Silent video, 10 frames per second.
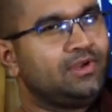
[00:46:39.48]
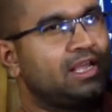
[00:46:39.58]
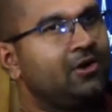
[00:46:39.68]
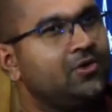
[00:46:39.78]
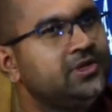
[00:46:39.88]
We
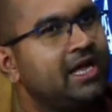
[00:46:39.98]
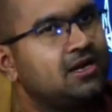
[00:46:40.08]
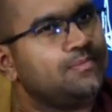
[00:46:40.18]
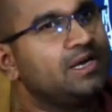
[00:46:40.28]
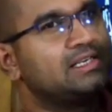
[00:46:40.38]
cannot do
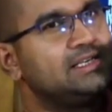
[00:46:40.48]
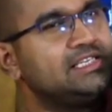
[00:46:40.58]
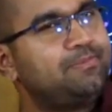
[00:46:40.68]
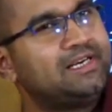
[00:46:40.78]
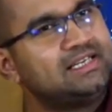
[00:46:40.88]
that because
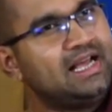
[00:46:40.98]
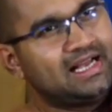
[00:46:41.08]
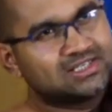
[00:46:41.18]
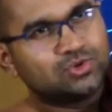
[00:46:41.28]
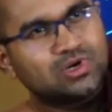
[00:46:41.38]
dispassion
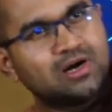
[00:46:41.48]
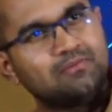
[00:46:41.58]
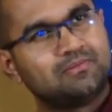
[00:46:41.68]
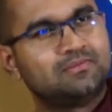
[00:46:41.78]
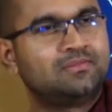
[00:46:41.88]
has to
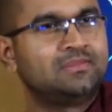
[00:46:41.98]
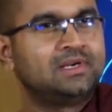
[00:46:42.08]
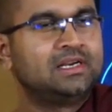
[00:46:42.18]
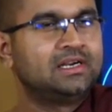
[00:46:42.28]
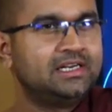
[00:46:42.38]
come.
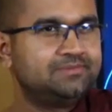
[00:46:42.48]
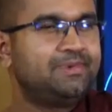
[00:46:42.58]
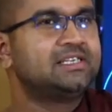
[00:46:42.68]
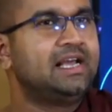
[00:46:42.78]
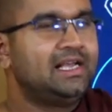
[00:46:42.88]

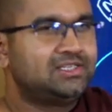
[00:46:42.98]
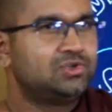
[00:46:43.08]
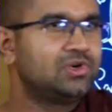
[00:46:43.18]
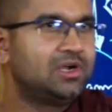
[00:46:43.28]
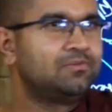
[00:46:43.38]
Dispassion has
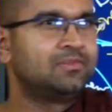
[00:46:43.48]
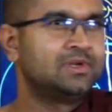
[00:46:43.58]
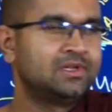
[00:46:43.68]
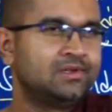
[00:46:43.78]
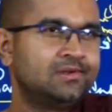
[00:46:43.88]
to come.
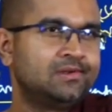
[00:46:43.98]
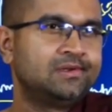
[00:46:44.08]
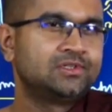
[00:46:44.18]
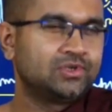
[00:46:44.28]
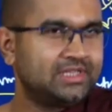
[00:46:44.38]

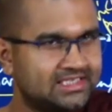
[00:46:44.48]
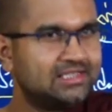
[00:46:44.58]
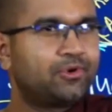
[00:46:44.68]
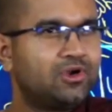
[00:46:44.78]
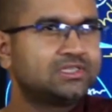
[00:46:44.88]
So that's
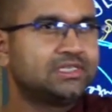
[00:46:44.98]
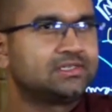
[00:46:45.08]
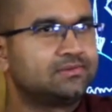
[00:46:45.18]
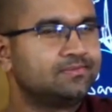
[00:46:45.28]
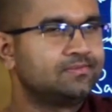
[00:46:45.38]
the
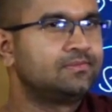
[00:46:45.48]
process.